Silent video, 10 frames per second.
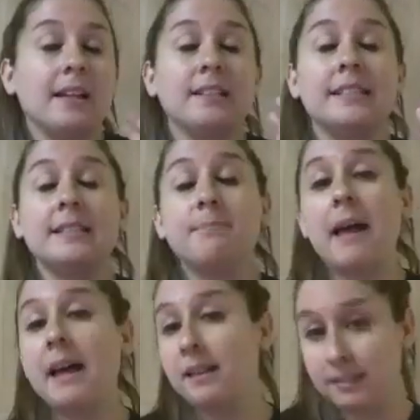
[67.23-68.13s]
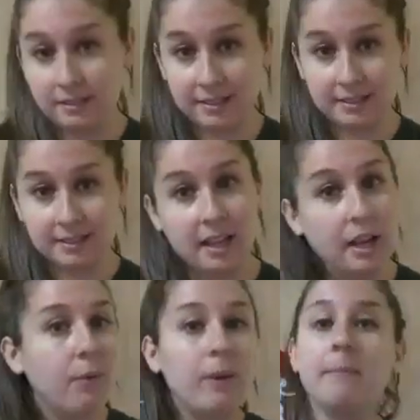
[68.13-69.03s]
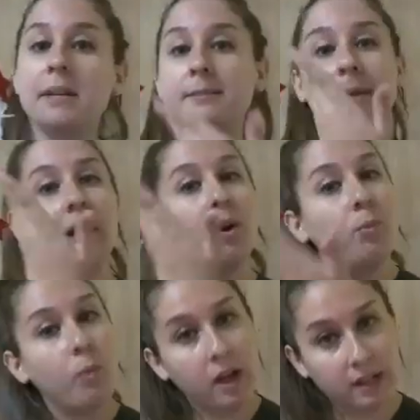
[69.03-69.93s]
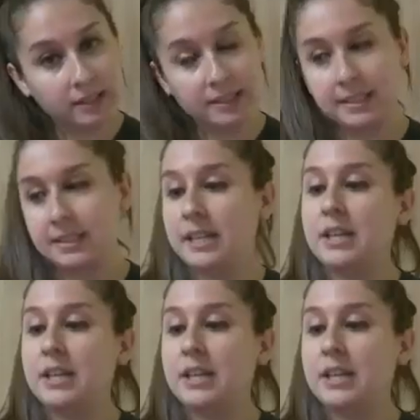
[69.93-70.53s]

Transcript: spells, we must make a wand.